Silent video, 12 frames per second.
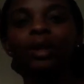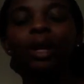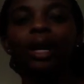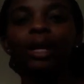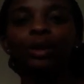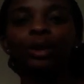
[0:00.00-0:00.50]

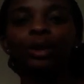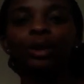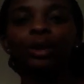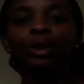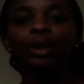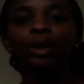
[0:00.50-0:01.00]
and
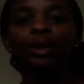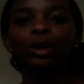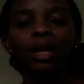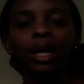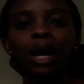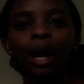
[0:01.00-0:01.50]
also
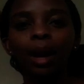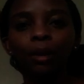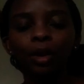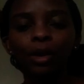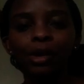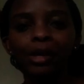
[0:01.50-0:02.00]
Ms. Mia
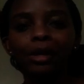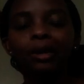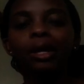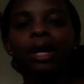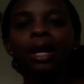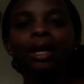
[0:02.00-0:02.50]

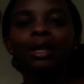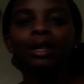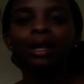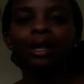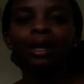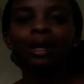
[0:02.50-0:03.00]
Amor,
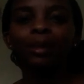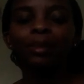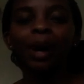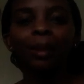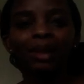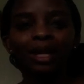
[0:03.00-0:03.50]
the
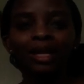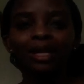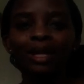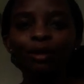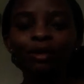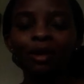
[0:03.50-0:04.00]
Prime
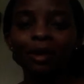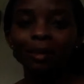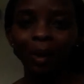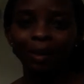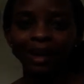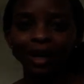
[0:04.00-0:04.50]
Minister of the
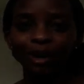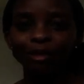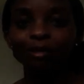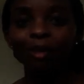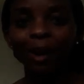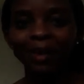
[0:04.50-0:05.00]
Republic of
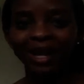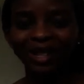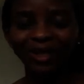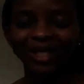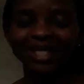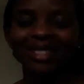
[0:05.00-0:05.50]

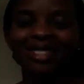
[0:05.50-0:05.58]
Barbados.